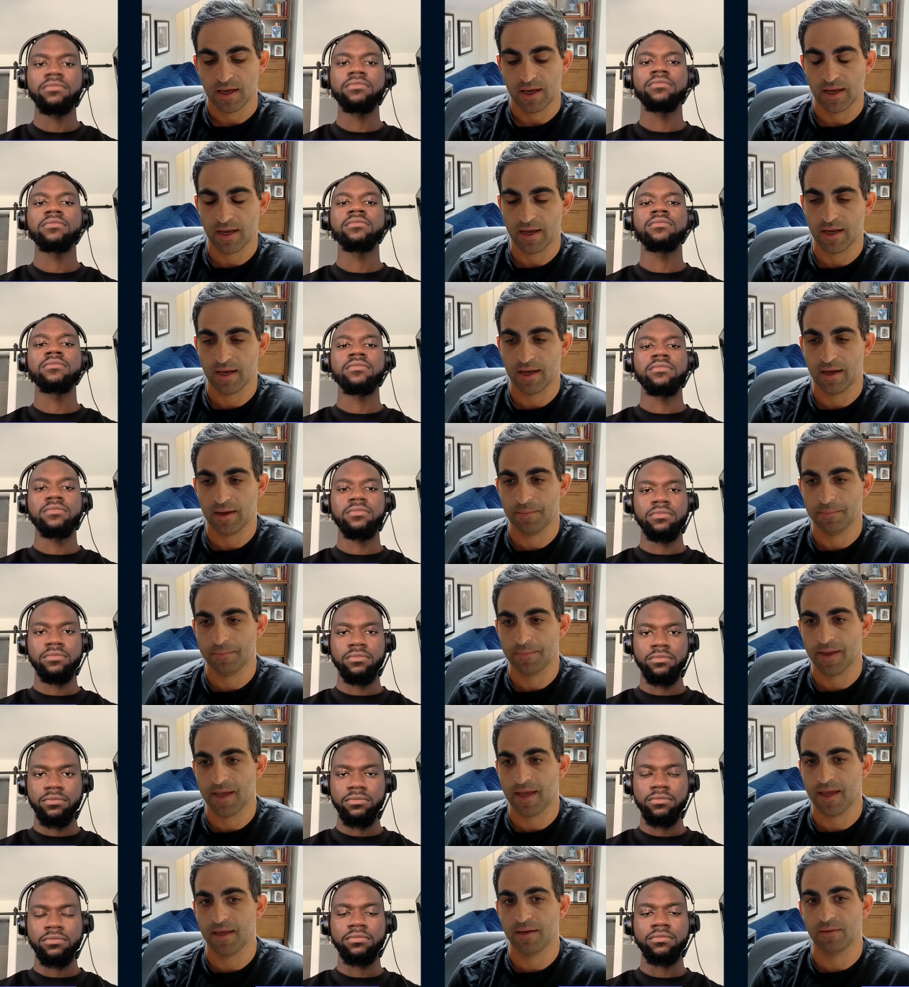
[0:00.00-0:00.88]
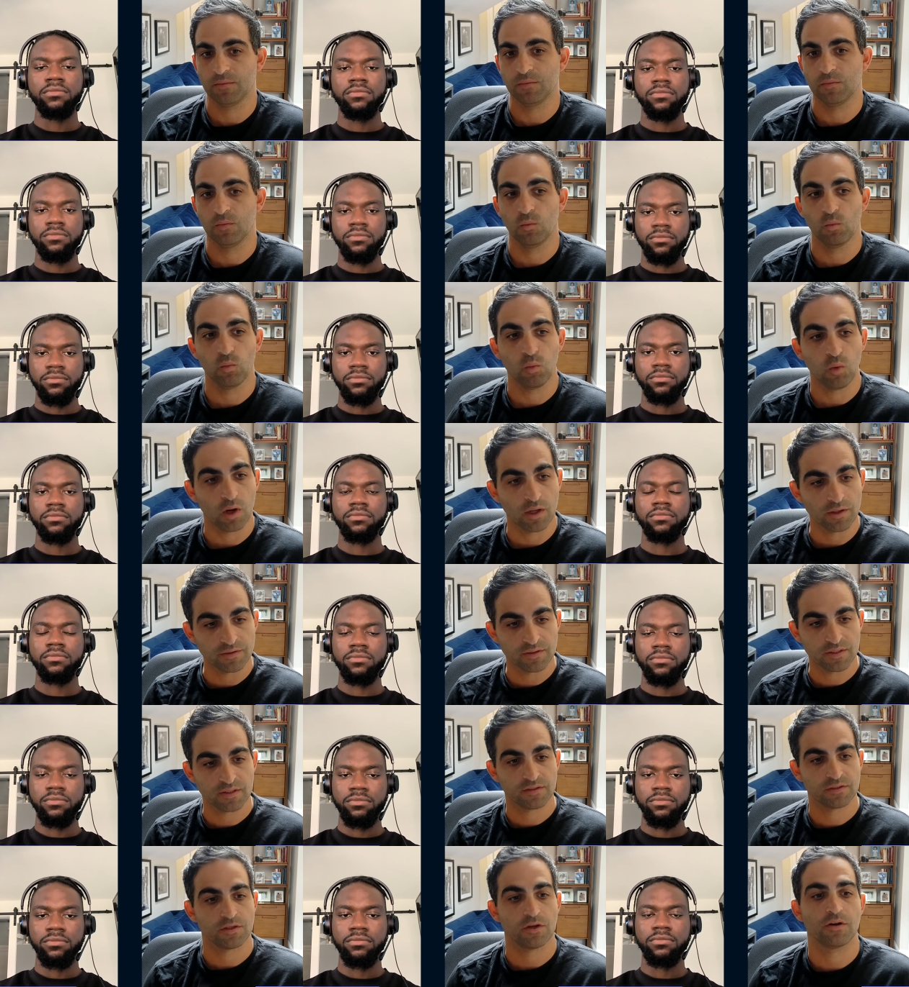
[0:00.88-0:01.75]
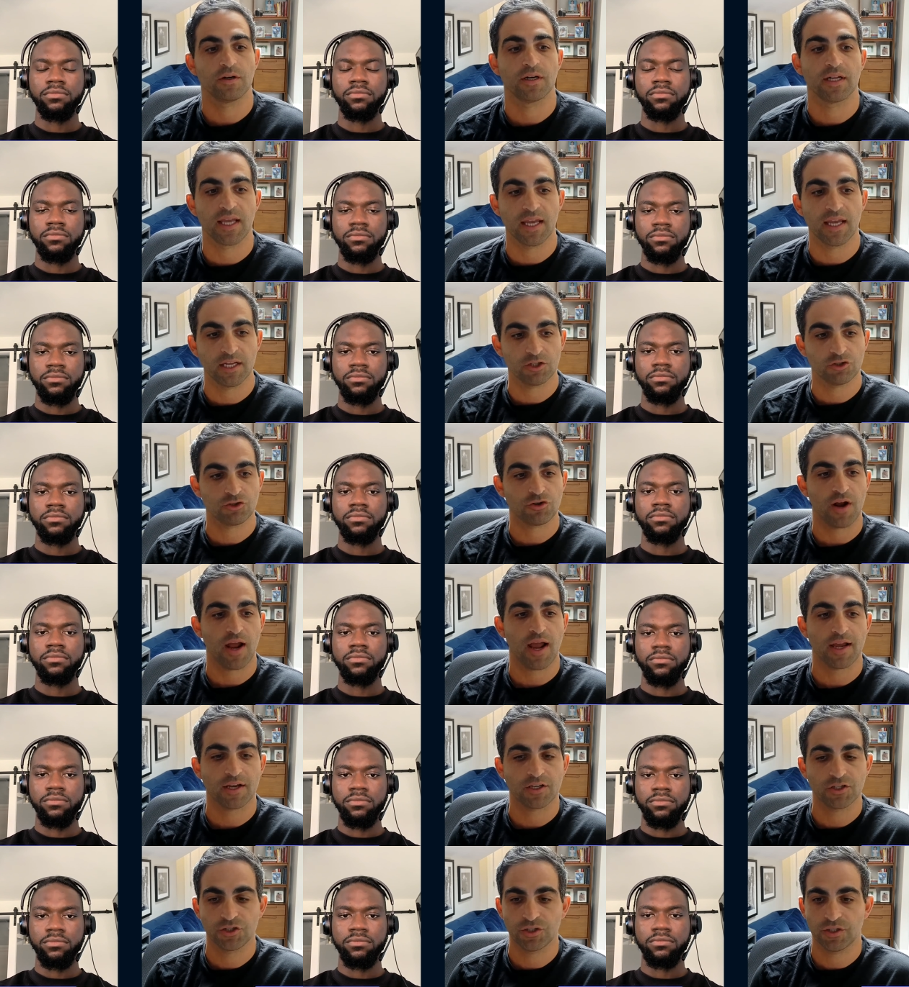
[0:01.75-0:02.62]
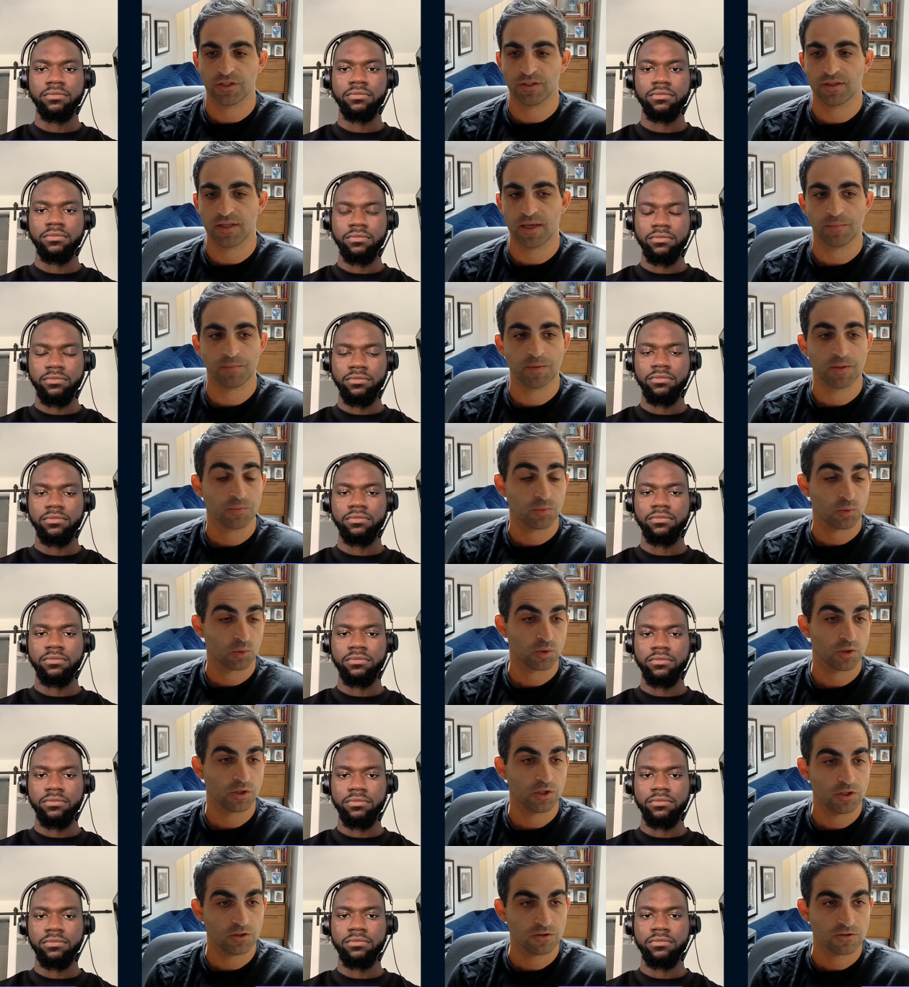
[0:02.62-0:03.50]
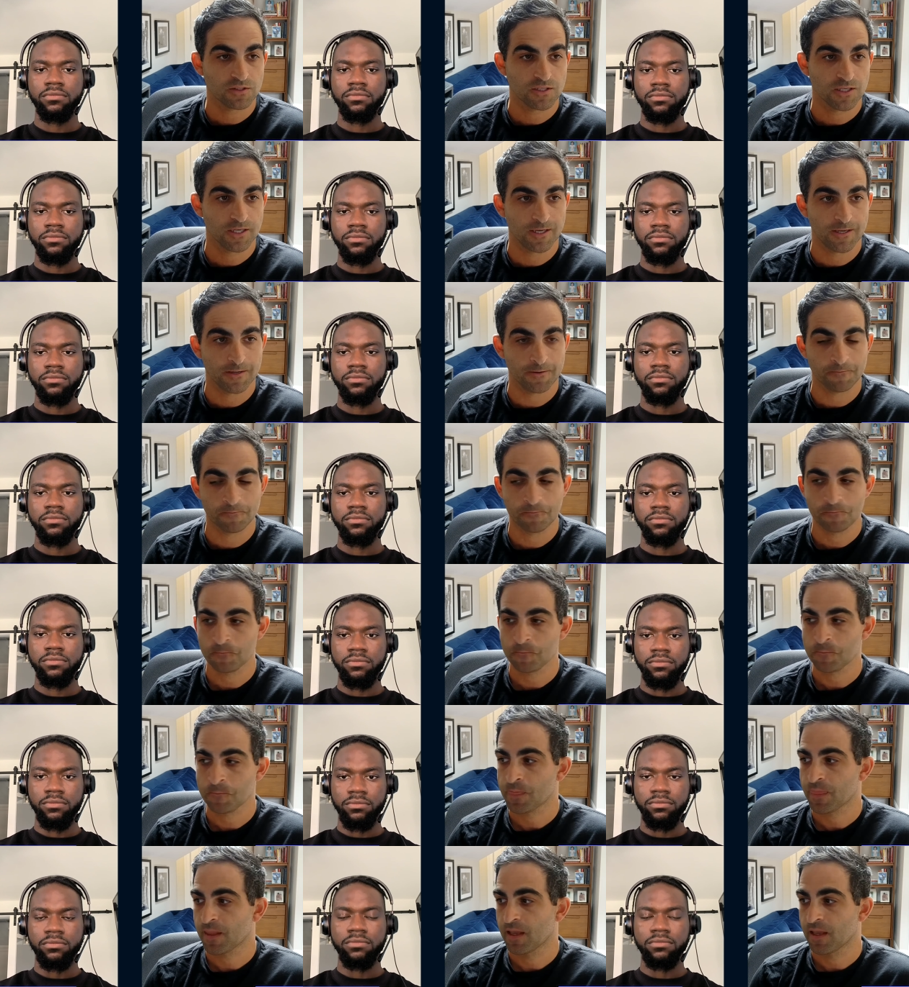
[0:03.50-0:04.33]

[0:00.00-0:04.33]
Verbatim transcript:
Speaker 1: Um, and once it started to gain traction that people were using it,